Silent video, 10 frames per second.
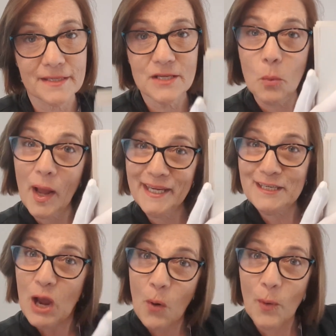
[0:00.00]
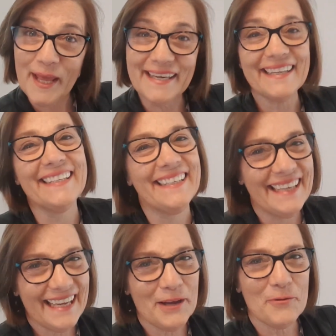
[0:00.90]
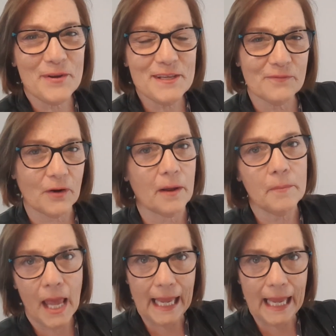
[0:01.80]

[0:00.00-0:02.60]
so I know it. It was from